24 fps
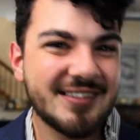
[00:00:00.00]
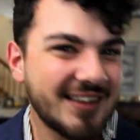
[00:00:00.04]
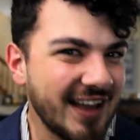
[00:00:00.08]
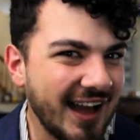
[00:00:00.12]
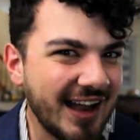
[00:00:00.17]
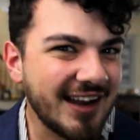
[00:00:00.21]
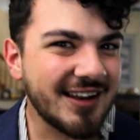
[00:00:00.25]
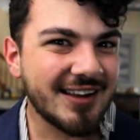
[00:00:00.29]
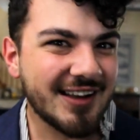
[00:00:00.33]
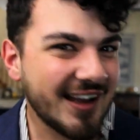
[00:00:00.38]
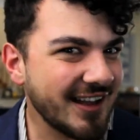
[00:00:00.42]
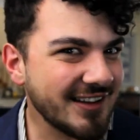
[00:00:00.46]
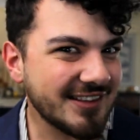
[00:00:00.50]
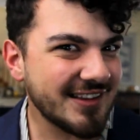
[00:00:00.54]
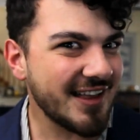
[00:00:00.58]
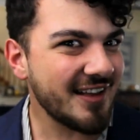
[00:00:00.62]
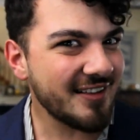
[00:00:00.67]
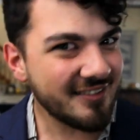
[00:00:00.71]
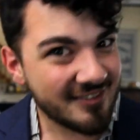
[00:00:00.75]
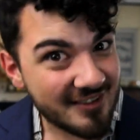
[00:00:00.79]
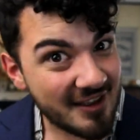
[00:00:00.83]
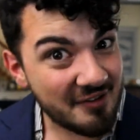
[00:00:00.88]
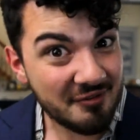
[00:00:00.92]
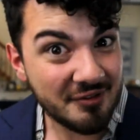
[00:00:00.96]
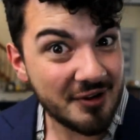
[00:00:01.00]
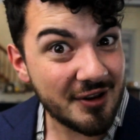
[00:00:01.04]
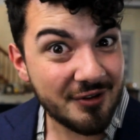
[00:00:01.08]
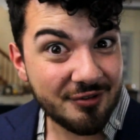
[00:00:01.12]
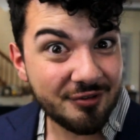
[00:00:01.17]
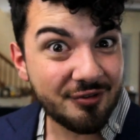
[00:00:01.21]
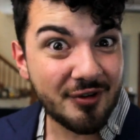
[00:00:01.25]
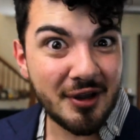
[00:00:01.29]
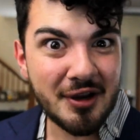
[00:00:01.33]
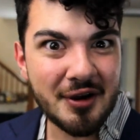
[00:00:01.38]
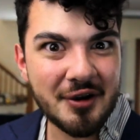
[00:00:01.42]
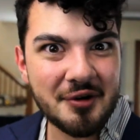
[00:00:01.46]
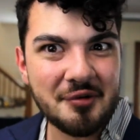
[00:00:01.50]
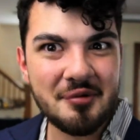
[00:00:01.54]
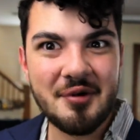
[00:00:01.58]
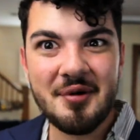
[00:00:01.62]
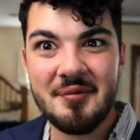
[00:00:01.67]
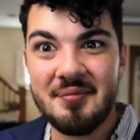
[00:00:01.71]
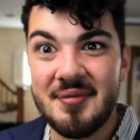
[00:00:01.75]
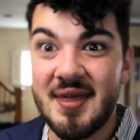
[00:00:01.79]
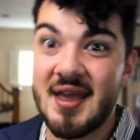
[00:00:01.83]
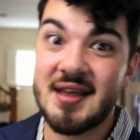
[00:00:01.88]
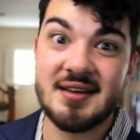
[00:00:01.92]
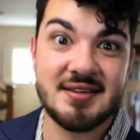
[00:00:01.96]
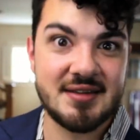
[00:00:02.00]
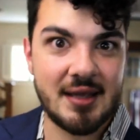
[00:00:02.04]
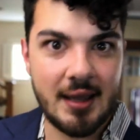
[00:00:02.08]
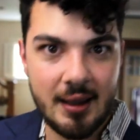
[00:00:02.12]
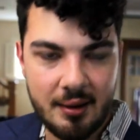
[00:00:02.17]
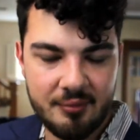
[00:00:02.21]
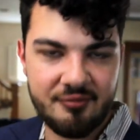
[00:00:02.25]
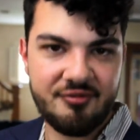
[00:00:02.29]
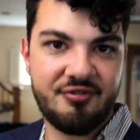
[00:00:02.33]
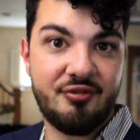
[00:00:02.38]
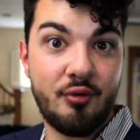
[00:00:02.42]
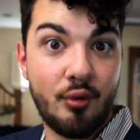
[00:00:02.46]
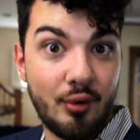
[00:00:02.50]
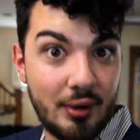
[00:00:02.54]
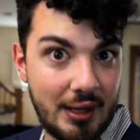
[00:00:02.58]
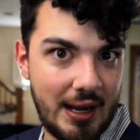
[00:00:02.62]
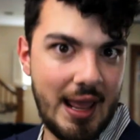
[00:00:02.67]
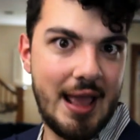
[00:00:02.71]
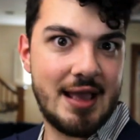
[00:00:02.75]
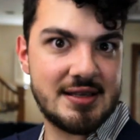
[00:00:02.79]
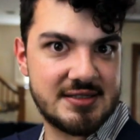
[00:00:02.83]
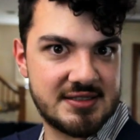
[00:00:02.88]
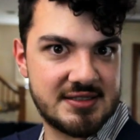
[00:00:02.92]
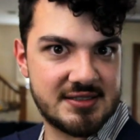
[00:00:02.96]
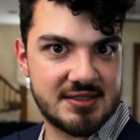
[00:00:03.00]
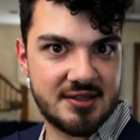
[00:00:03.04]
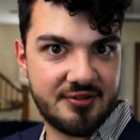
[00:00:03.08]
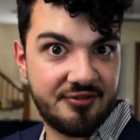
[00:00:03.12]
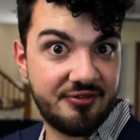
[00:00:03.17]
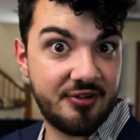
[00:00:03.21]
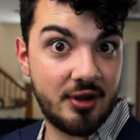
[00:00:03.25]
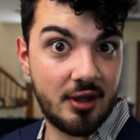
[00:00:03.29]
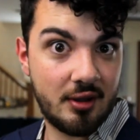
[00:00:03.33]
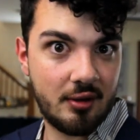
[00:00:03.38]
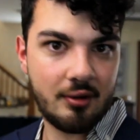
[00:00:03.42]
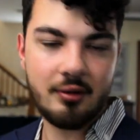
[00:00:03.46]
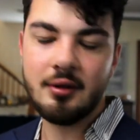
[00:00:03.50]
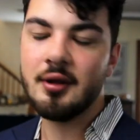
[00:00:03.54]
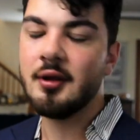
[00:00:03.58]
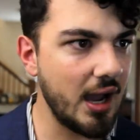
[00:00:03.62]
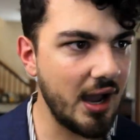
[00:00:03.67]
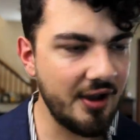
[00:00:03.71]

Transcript: kind of got that 70s flair to them, that Tom Ford-esque feel.